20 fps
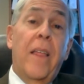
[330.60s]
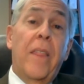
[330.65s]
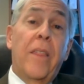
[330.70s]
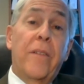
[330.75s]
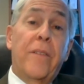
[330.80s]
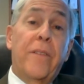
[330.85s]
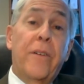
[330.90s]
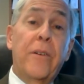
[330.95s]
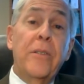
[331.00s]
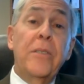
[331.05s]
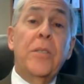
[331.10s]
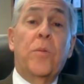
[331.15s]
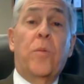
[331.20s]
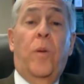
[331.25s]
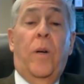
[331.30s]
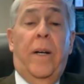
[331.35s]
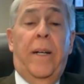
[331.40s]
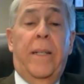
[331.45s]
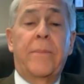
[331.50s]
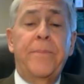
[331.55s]
The first
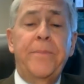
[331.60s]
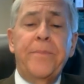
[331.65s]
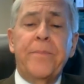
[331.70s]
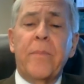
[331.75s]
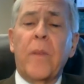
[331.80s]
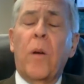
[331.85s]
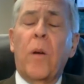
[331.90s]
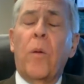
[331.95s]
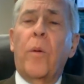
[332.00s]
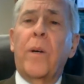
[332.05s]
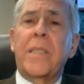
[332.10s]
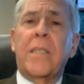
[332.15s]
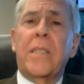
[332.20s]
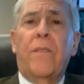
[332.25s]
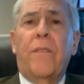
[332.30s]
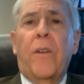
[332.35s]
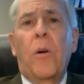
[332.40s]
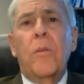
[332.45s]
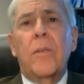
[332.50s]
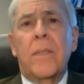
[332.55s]
one was a
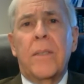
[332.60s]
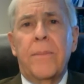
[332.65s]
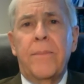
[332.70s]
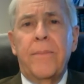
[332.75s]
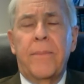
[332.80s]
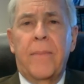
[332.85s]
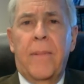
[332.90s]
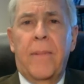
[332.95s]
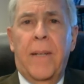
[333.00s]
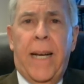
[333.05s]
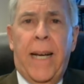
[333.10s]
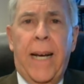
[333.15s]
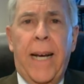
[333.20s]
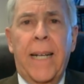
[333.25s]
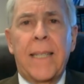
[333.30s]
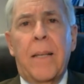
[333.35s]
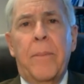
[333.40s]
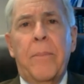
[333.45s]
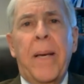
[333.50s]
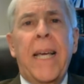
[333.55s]
vote
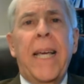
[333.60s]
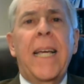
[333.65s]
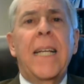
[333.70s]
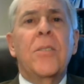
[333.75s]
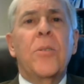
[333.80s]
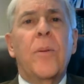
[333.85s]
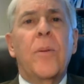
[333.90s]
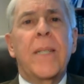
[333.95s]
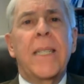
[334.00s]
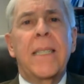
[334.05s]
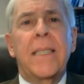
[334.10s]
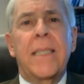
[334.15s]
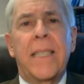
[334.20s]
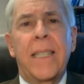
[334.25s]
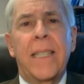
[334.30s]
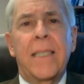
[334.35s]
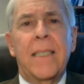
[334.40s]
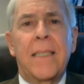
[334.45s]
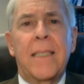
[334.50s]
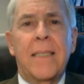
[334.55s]
at the May
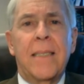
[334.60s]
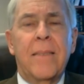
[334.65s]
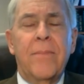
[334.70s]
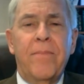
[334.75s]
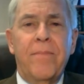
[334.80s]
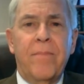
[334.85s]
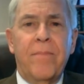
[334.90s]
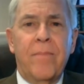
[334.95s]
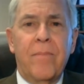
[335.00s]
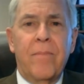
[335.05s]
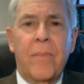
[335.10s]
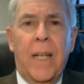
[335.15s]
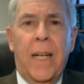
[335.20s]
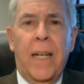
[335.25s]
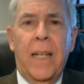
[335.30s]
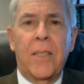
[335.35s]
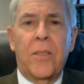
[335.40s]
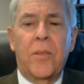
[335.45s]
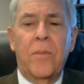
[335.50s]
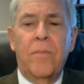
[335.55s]
26th,
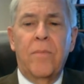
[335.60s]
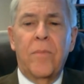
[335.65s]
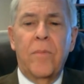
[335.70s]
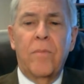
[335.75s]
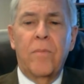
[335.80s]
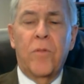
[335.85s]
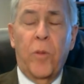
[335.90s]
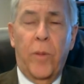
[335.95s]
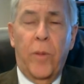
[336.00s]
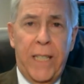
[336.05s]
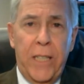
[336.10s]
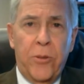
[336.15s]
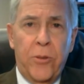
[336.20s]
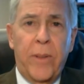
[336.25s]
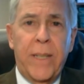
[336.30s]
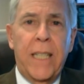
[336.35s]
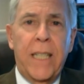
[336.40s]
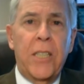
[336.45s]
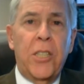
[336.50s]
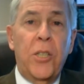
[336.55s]

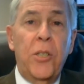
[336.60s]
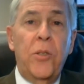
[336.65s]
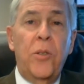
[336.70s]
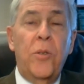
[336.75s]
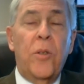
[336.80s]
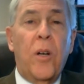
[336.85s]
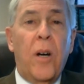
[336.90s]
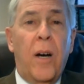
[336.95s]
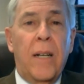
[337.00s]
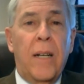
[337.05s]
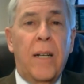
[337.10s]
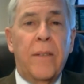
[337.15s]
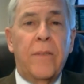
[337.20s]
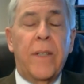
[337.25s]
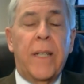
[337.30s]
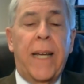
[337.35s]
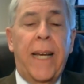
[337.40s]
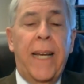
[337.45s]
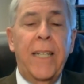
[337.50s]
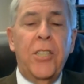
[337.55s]
2022
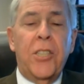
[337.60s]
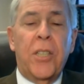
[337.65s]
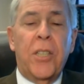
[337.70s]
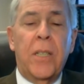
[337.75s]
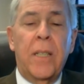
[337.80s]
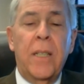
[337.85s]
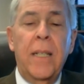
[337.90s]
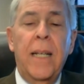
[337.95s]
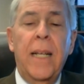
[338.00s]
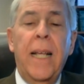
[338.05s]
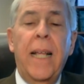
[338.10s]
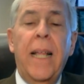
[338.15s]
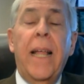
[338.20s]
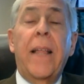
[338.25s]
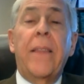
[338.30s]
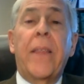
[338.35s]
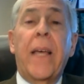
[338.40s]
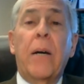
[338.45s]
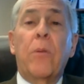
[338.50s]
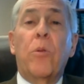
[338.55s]
convocation
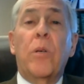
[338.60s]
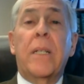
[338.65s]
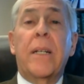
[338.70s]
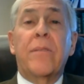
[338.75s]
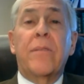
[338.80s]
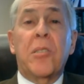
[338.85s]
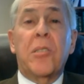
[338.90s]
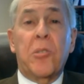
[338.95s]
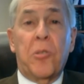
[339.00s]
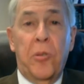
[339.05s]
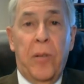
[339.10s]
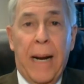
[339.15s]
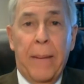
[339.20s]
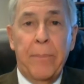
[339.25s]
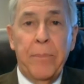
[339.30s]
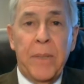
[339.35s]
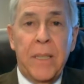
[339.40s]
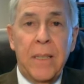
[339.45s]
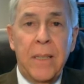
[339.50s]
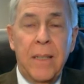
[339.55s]
that would have
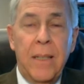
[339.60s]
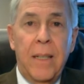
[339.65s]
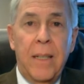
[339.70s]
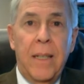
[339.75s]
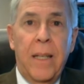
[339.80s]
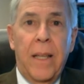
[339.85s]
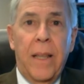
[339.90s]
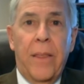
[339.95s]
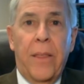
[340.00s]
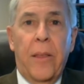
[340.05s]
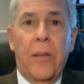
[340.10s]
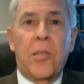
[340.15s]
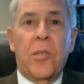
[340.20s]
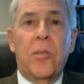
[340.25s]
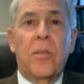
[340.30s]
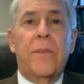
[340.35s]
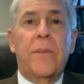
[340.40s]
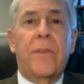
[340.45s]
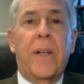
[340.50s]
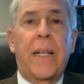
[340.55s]
scrapped the
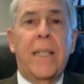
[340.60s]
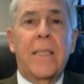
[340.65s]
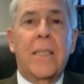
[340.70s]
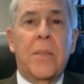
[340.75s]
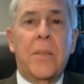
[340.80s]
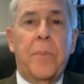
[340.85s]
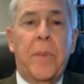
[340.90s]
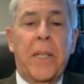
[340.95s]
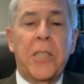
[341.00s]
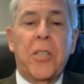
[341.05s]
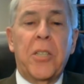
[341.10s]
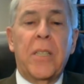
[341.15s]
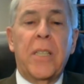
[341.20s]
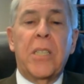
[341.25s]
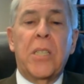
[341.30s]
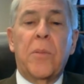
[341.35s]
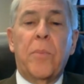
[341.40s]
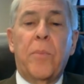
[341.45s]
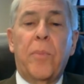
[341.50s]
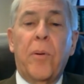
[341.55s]
certified
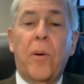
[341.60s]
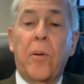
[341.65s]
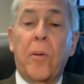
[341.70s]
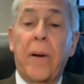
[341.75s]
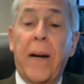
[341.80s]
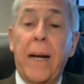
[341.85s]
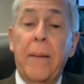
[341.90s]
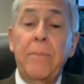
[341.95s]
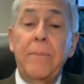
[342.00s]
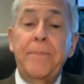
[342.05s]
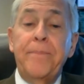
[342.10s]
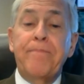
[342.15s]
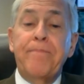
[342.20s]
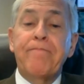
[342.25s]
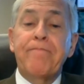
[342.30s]
specialist program